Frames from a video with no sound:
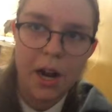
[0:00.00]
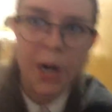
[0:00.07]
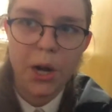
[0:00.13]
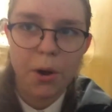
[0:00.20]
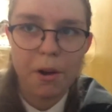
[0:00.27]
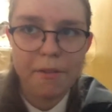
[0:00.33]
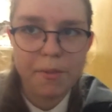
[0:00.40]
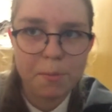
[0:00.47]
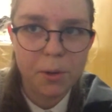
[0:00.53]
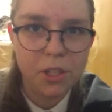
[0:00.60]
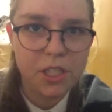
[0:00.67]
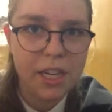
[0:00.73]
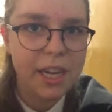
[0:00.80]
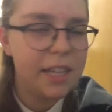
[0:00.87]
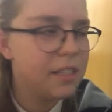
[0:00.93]
Hello
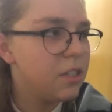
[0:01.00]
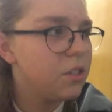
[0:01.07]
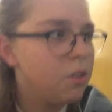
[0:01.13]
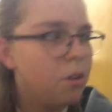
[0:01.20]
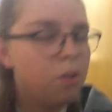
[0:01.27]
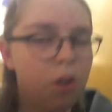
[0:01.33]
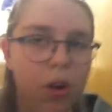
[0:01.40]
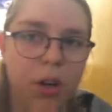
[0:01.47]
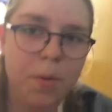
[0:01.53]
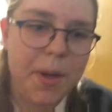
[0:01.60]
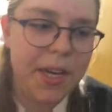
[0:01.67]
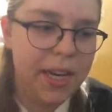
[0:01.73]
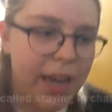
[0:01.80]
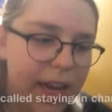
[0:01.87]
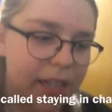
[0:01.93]
everybody, it's not
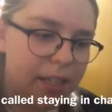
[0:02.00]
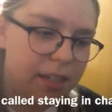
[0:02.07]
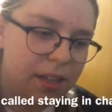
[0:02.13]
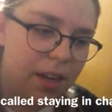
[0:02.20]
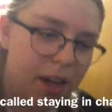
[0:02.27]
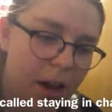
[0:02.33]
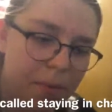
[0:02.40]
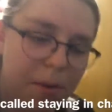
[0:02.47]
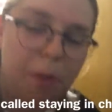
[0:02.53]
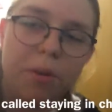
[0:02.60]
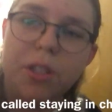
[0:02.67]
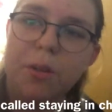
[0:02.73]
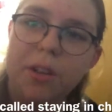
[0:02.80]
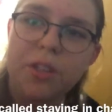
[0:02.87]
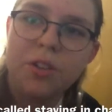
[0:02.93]
Halloween yet, but
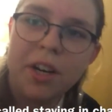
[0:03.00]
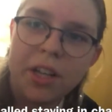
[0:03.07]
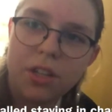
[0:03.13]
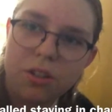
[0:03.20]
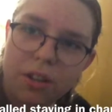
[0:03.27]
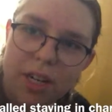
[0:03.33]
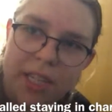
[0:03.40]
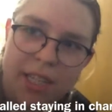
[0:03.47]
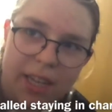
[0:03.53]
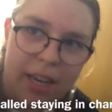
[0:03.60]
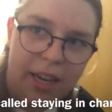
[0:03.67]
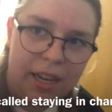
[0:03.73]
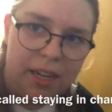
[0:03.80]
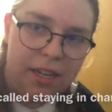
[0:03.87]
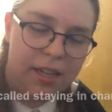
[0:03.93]
we're doing
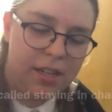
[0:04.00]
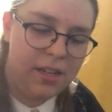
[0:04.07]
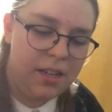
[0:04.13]
trick-or-treating